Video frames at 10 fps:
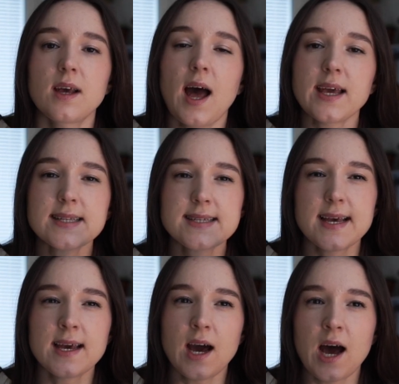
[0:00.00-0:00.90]
I can
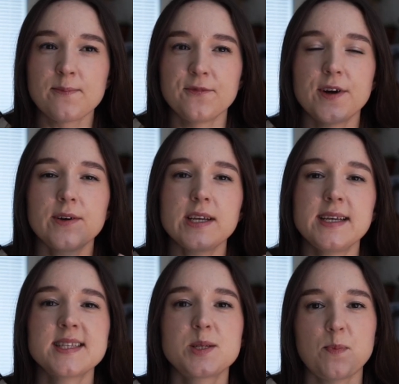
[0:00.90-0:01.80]
say I'm very
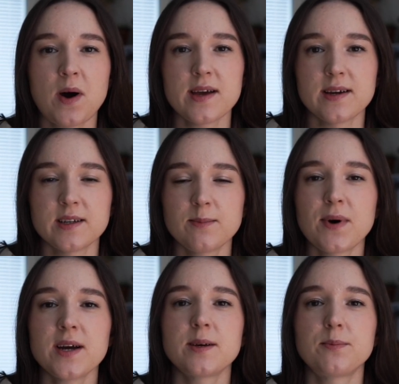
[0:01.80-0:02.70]
inspired
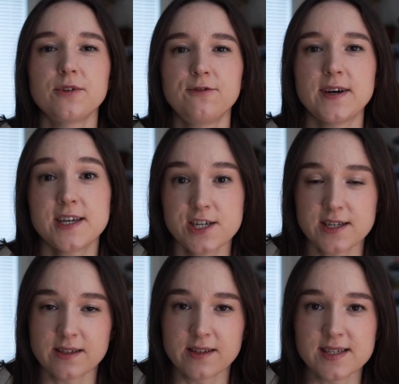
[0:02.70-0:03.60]
by the
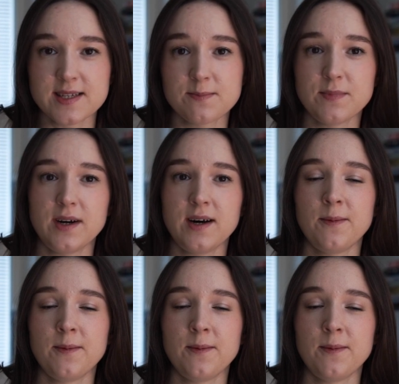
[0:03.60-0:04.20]
professionalism